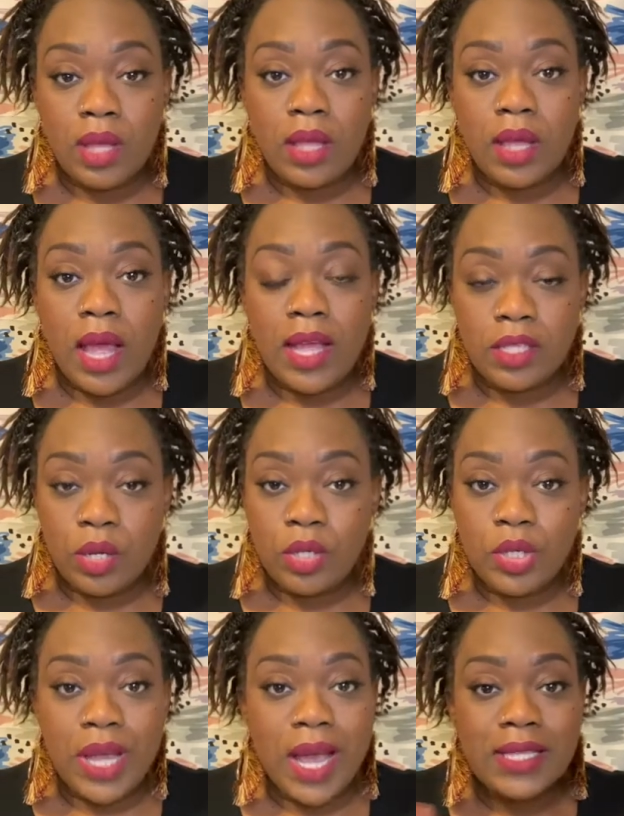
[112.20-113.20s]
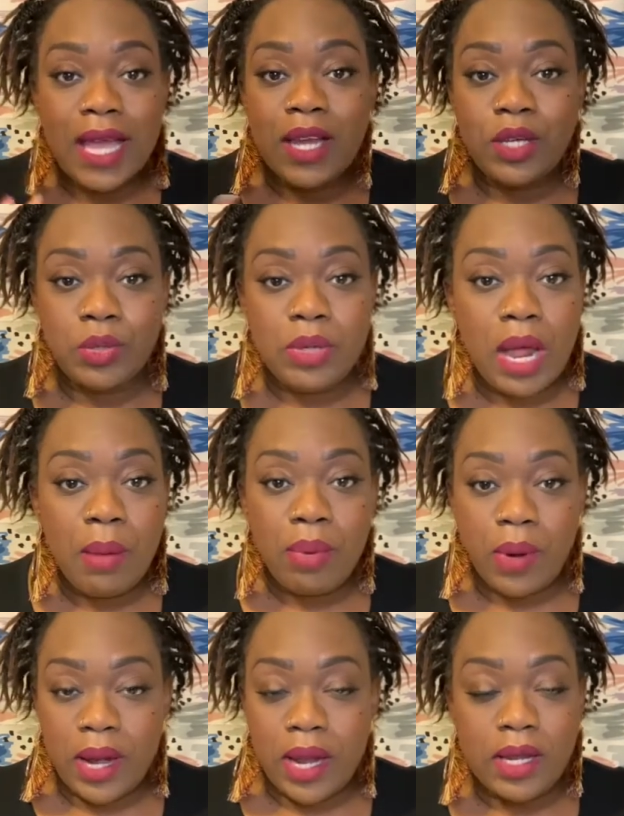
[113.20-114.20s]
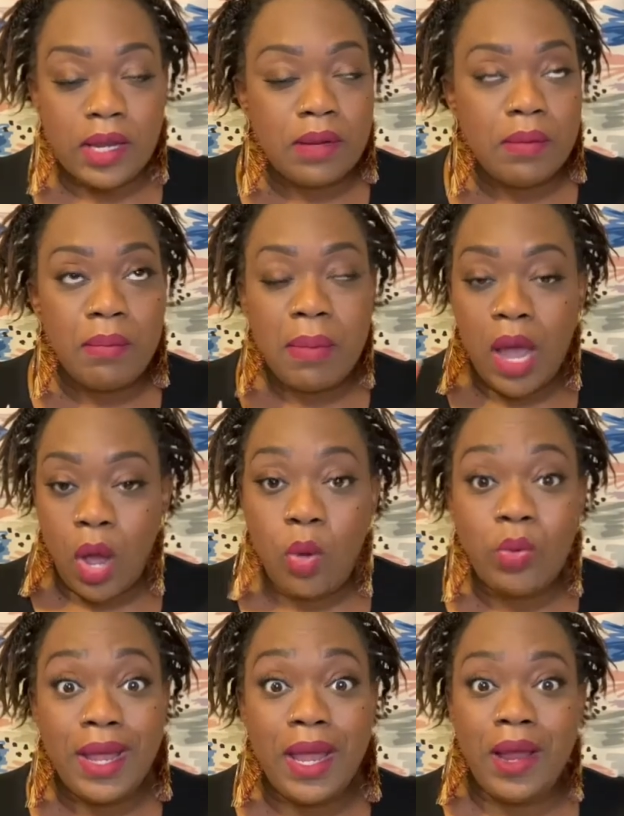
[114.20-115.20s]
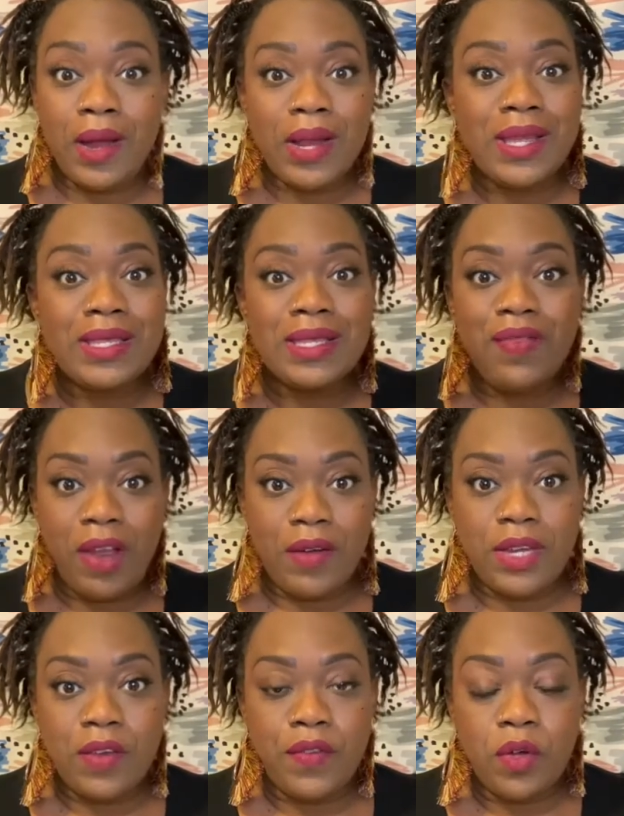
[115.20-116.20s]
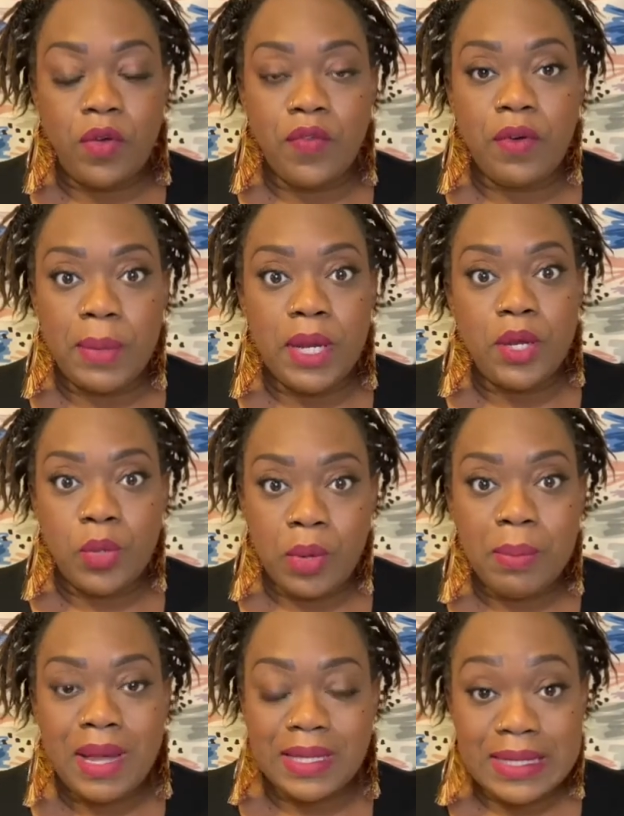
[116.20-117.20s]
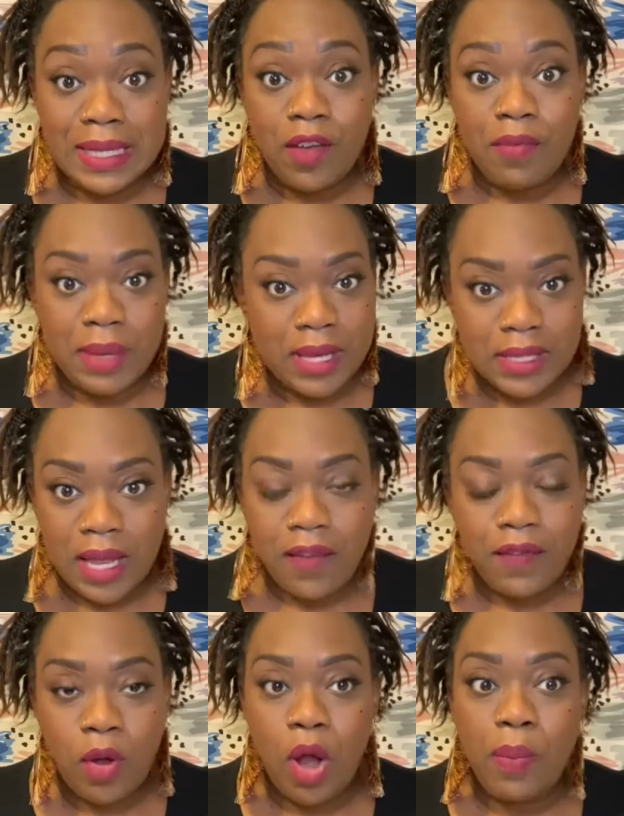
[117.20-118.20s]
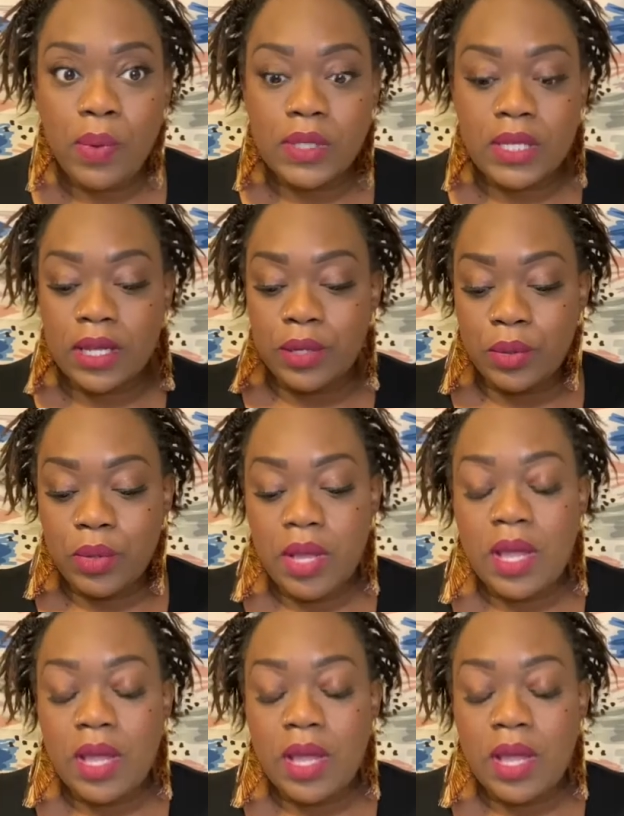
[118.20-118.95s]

I told you guys I do not braid my own hair. It's very difficult for me to do it myself because I have carpal tunnel.